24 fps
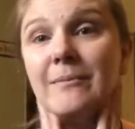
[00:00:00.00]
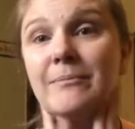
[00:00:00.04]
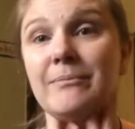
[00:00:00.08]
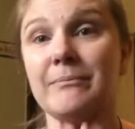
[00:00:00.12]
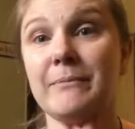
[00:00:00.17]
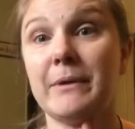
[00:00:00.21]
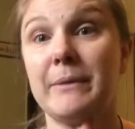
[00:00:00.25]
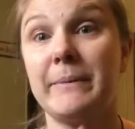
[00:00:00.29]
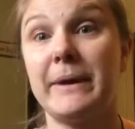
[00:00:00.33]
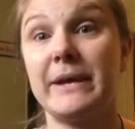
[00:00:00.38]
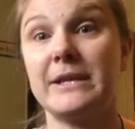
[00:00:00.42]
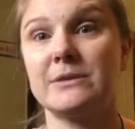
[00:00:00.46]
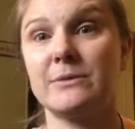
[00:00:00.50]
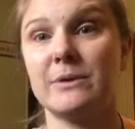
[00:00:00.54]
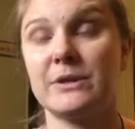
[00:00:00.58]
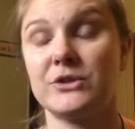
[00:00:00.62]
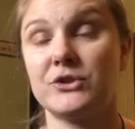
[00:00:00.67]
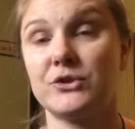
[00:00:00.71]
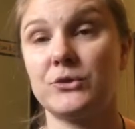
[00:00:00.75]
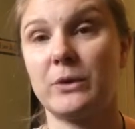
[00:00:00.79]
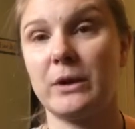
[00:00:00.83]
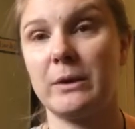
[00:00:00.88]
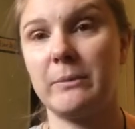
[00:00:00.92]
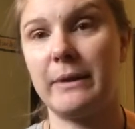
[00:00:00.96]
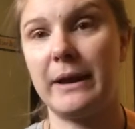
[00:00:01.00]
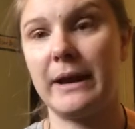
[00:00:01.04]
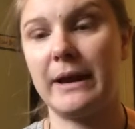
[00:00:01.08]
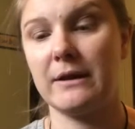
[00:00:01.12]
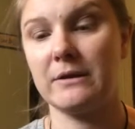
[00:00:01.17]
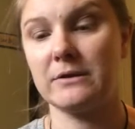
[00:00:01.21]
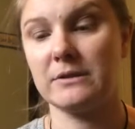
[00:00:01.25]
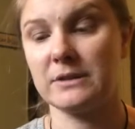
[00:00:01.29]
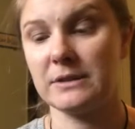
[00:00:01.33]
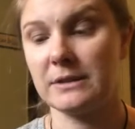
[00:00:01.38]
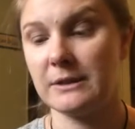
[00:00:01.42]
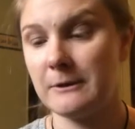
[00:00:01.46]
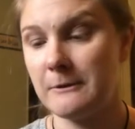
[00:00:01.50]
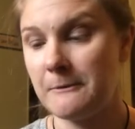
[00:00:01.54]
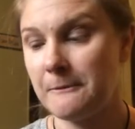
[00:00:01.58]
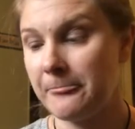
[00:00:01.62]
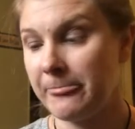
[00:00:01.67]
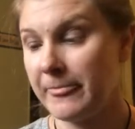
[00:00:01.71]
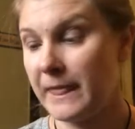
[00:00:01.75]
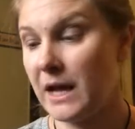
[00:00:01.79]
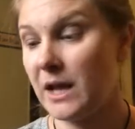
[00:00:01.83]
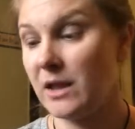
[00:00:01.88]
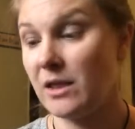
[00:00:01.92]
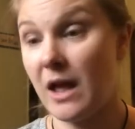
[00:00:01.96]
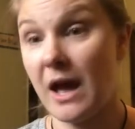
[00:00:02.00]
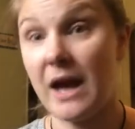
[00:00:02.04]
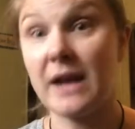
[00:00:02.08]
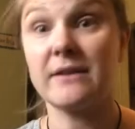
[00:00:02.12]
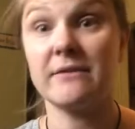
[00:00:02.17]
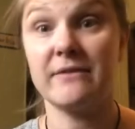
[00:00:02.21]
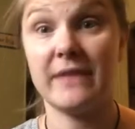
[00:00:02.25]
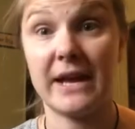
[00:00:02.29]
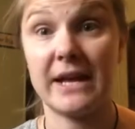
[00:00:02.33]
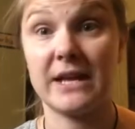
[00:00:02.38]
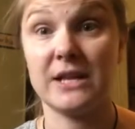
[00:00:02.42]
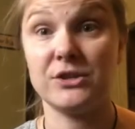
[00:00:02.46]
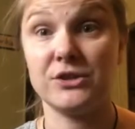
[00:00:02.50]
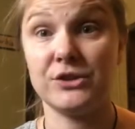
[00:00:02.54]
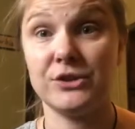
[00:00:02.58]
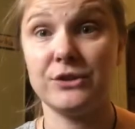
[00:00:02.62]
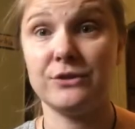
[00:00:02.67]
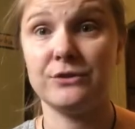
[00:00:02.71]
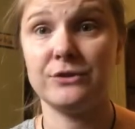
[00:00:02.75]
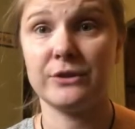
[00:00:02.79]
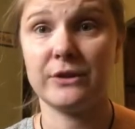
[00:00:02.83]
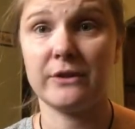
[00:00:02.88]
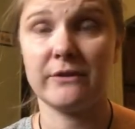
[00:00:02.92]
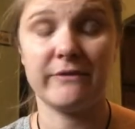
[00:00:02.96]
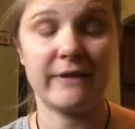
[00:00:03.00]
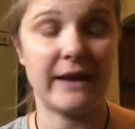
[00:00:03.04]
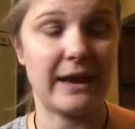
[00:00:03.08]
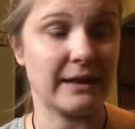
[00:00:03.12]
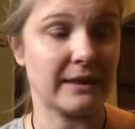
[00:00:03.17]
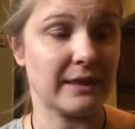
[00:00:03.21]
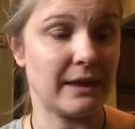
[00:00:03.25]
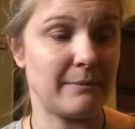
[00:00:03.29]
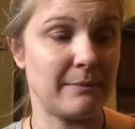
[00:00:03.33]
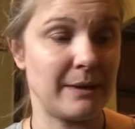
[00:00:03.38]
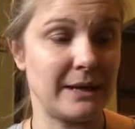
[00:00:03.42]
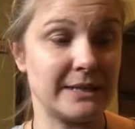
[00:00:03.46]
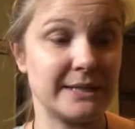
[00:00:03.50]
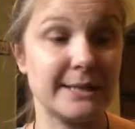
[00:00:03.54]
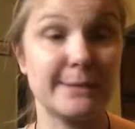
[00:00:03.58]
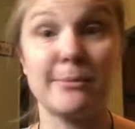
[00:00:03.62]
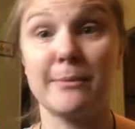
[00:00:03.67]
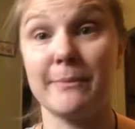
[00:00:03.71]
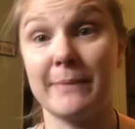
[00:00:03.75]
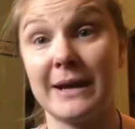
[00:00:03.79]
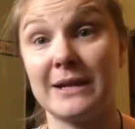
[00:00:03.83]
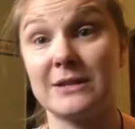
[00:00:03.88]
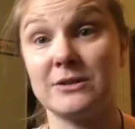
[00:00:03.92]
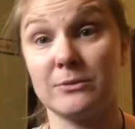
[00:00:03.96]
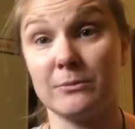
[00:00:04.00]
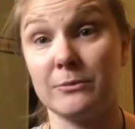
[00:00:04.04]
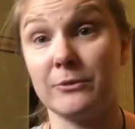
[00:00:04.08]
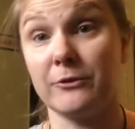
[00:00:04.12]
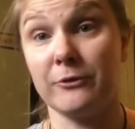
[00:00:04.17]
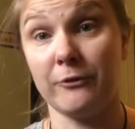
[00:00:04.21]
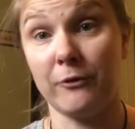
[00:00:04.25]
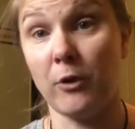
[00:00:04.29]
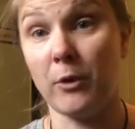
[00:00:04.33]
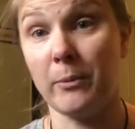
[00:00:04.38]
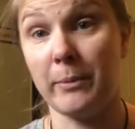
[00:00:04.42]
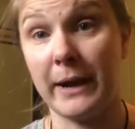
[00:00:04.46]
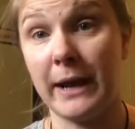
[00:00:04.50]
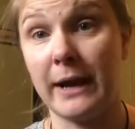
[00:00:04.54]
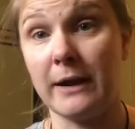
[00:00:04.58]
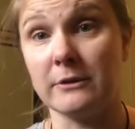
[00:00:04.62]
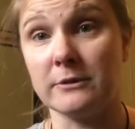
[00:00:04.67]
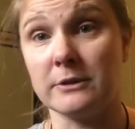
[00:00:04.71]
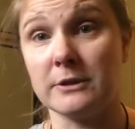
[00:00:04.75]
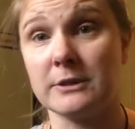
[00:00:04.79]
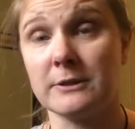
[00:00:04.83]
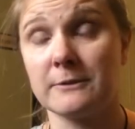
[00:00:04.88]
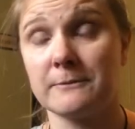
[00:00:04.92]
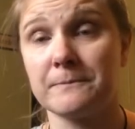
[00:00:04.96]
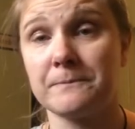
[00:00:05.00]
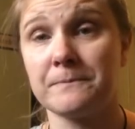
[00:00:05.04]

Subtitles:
My base weight's 20 pounds. A lot of that is due to the fact that my sleeping bag's almost 4 pounds.